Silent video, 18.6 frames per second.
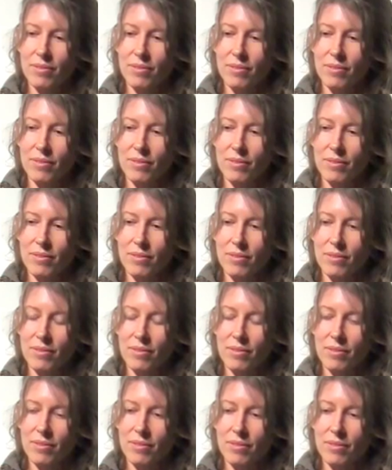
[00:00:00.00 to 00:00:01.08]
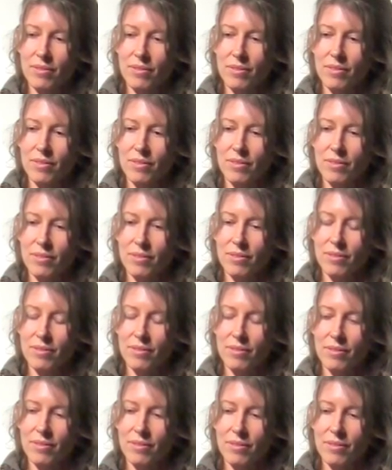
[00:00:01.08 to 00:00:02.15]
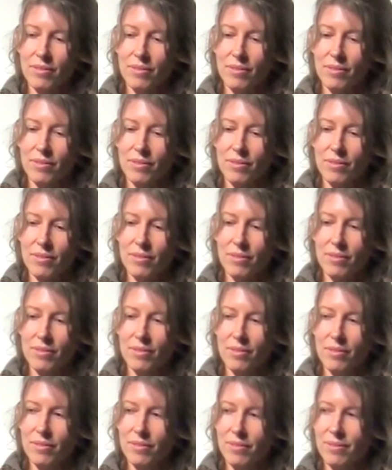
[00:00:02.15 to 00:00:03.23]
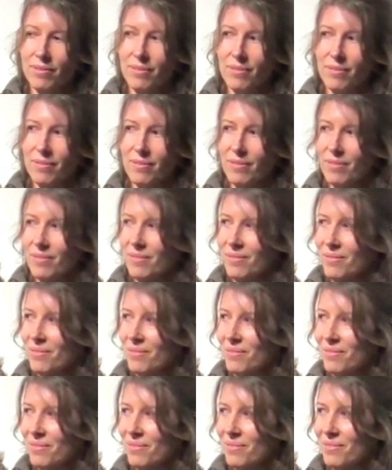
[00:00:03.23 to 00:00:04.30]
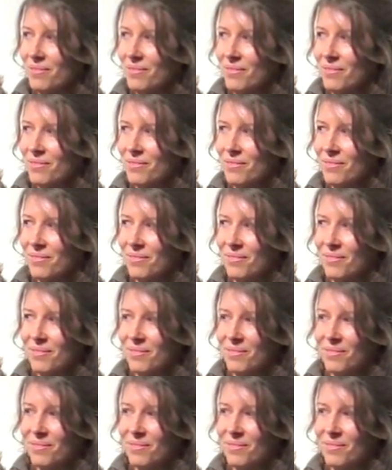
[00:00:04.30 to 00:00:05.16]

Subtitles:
(silent)